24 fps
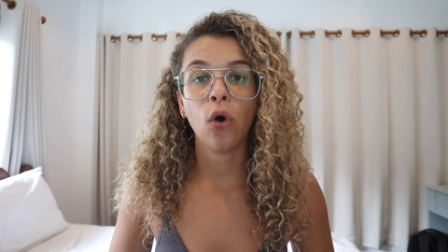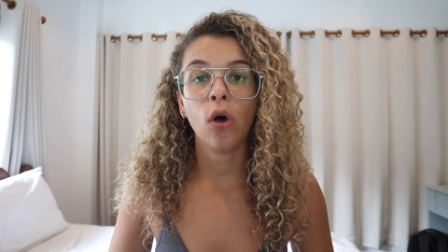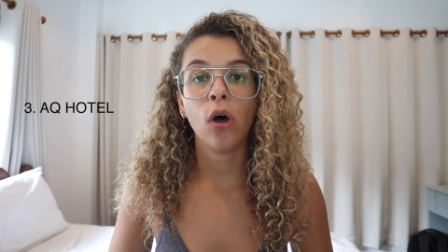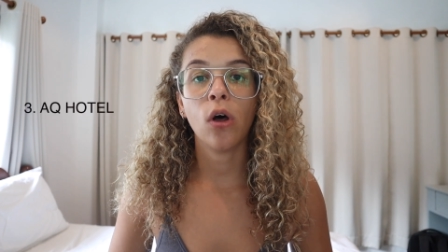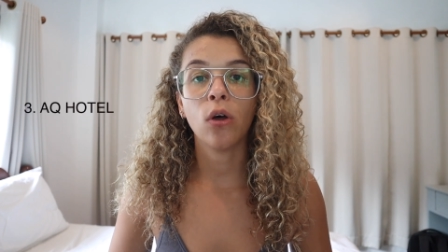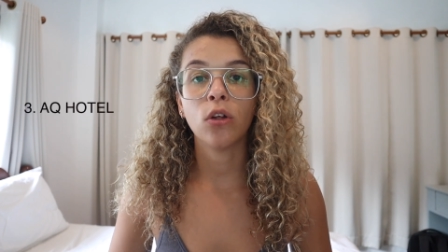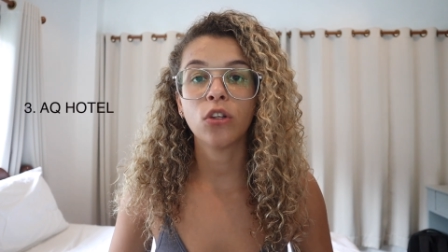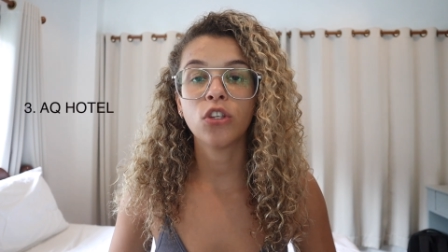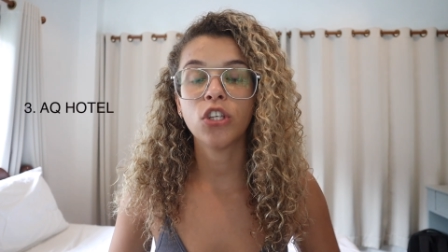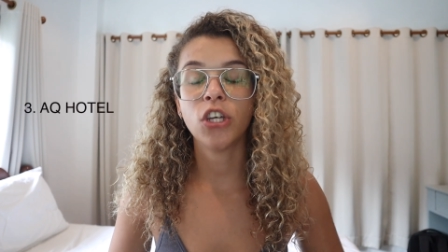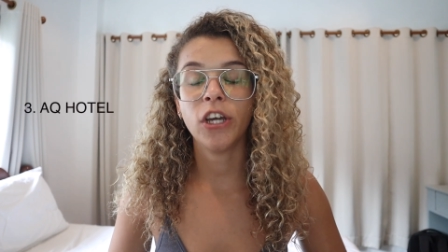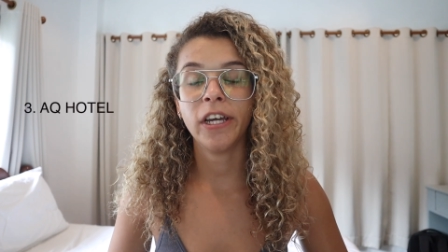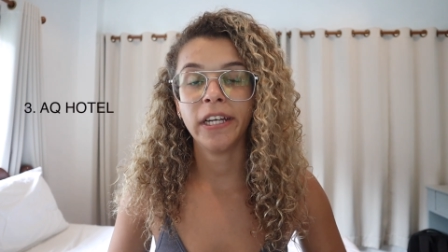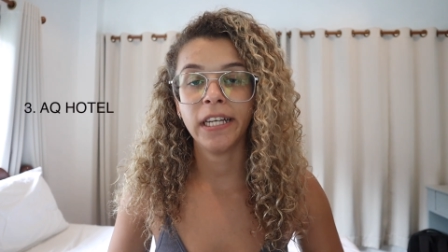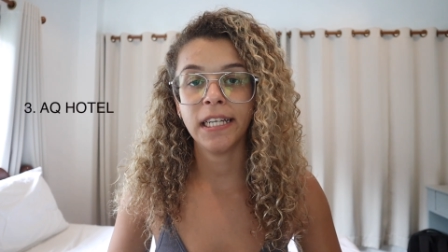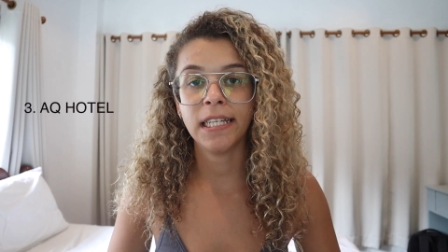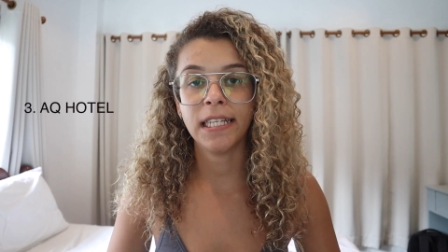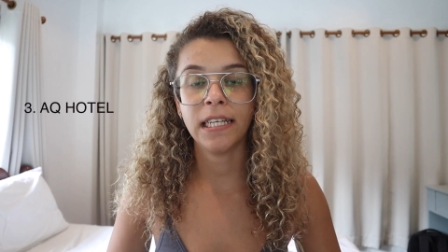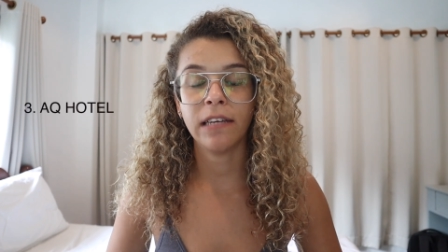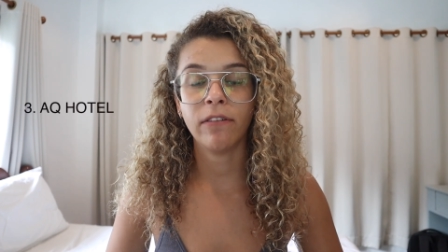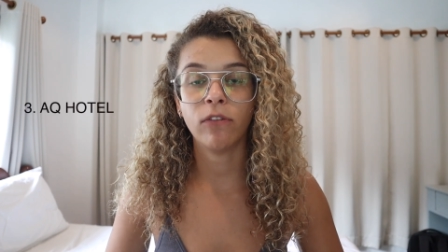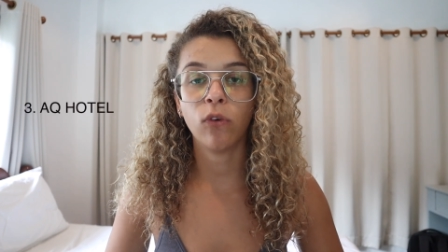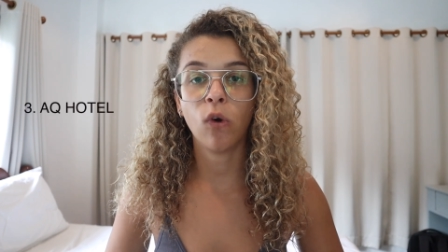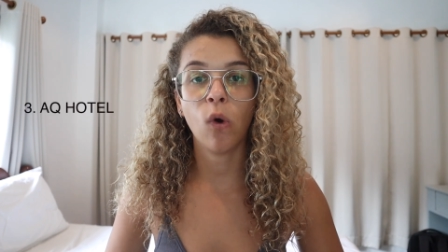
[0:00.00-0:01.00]

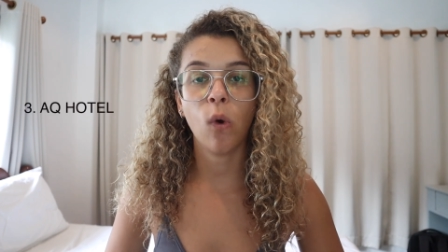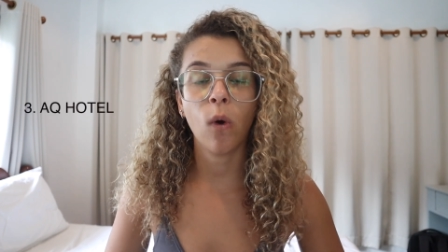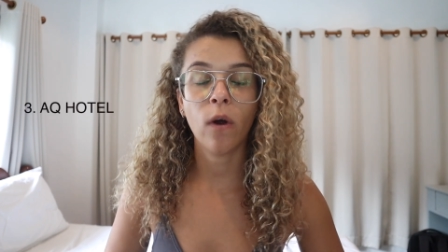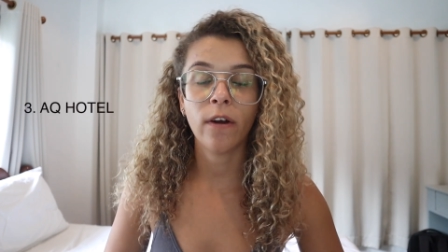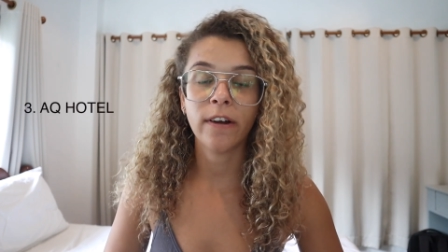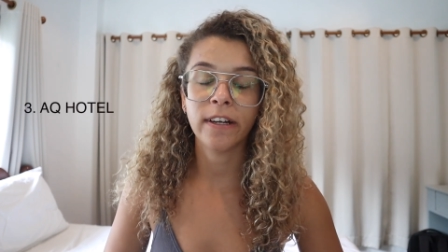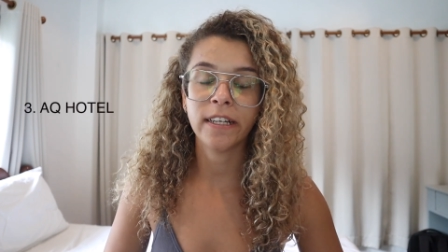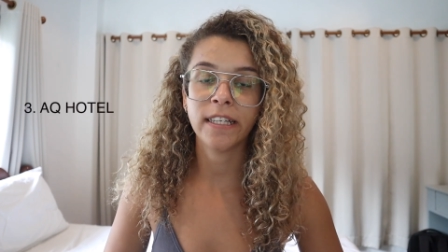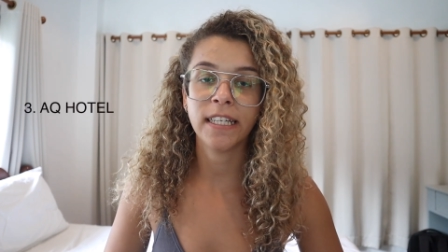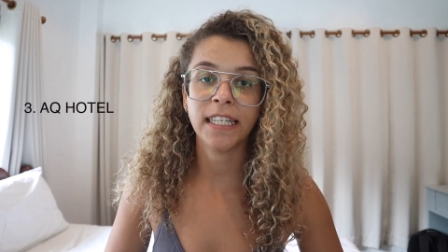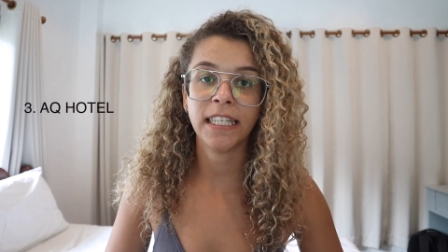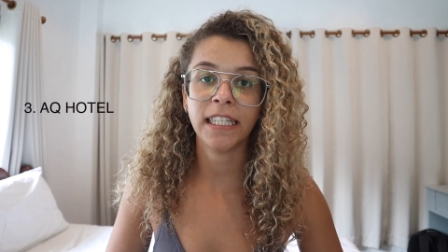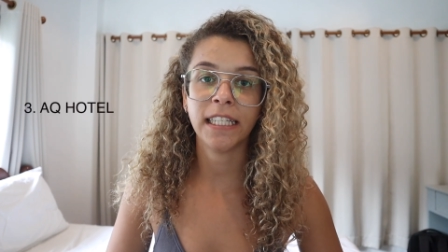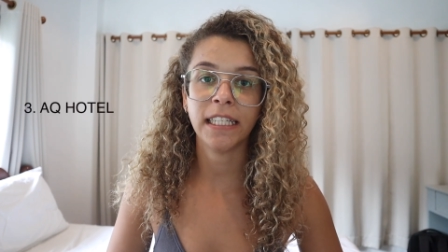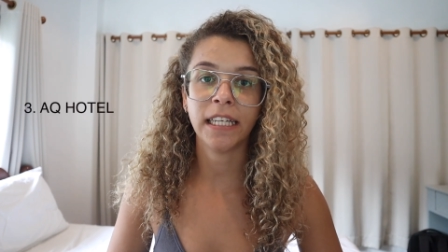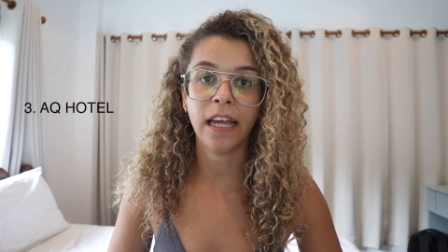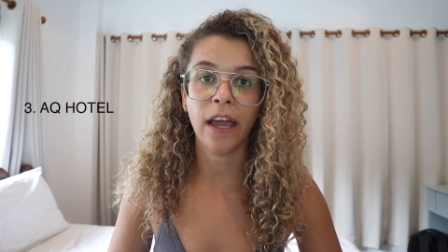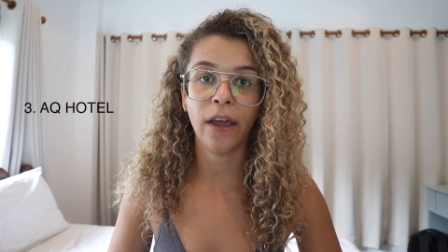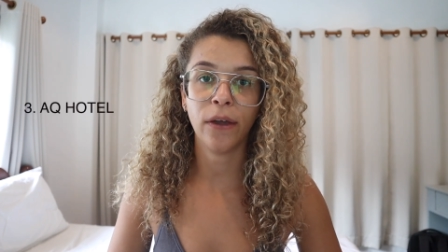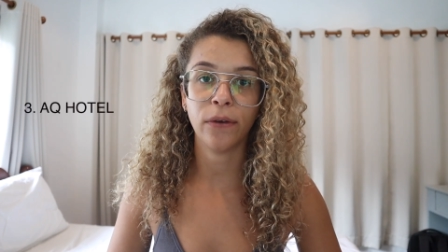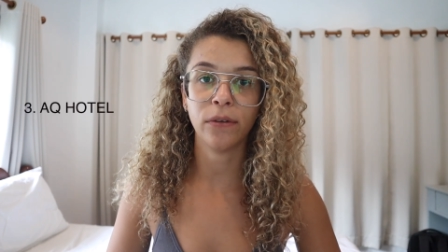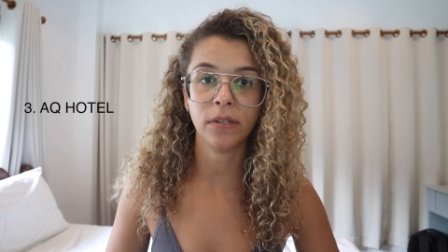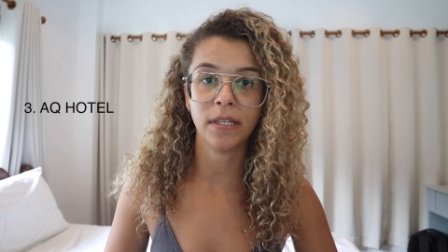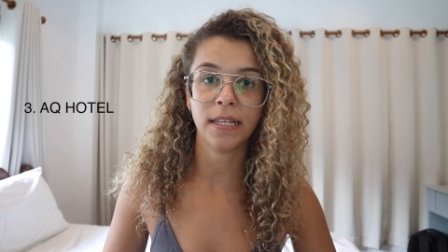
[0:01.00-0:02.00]
alternative quarantine
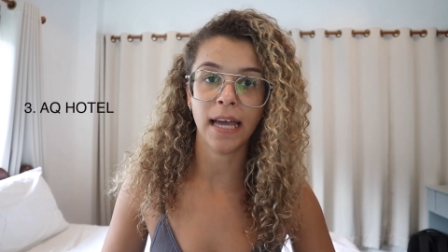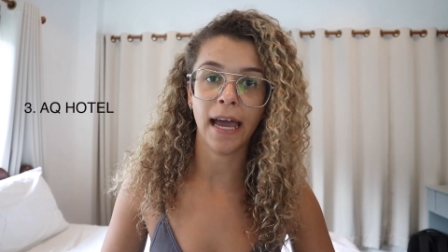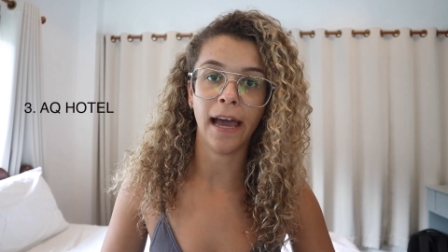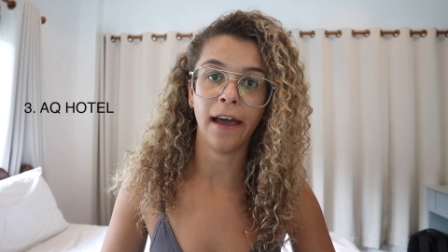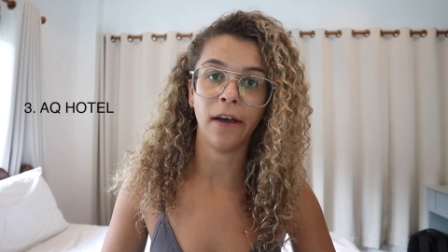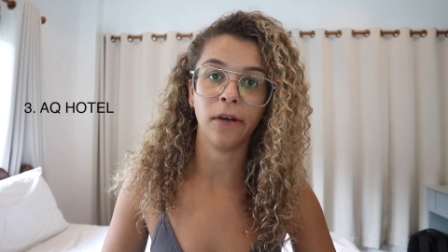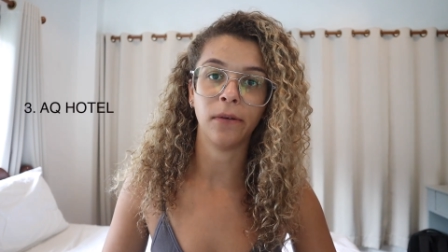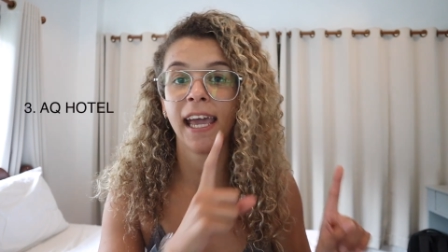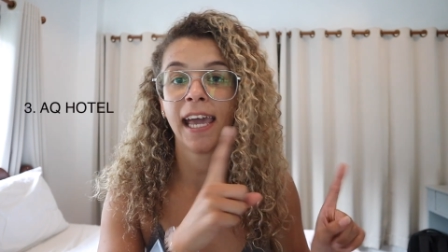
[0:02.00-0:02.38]
hotel.